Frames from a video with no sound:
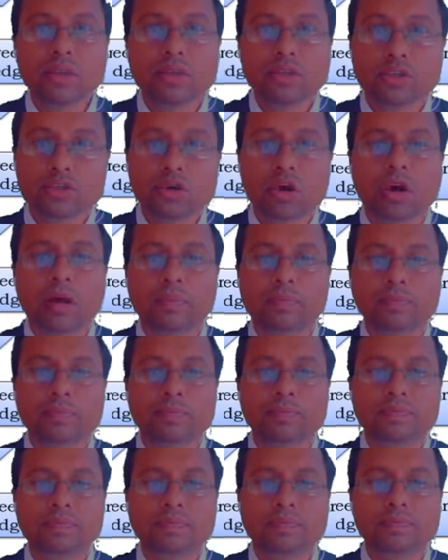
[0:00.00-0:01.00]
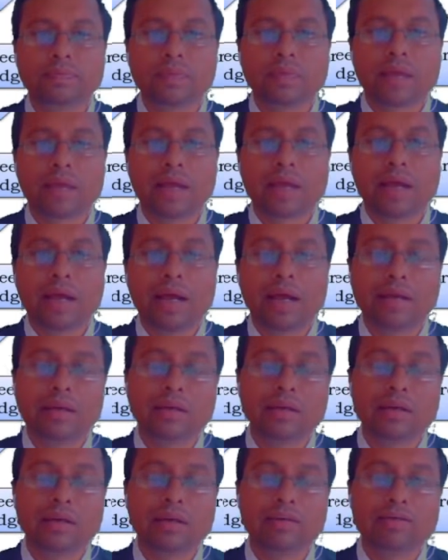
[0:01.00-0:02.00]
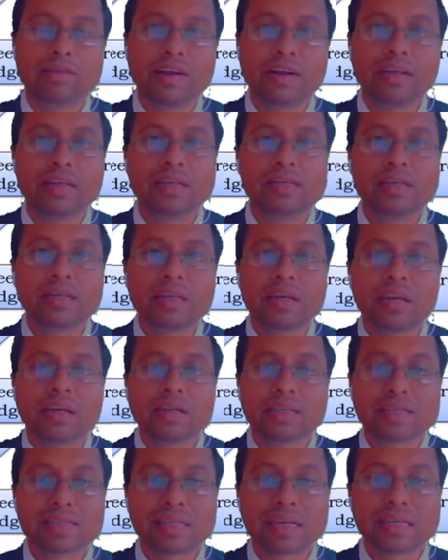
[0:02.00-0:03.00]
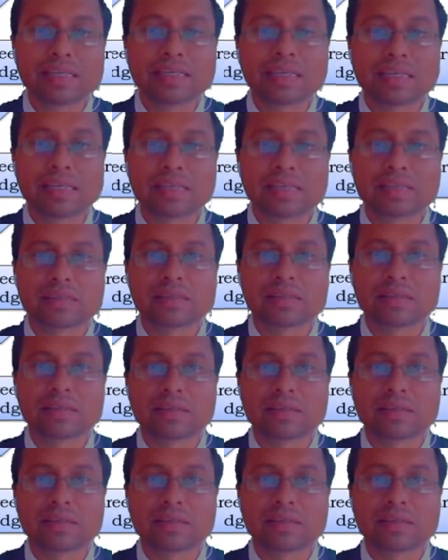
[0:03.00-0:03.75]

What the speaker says: job. And friends, the success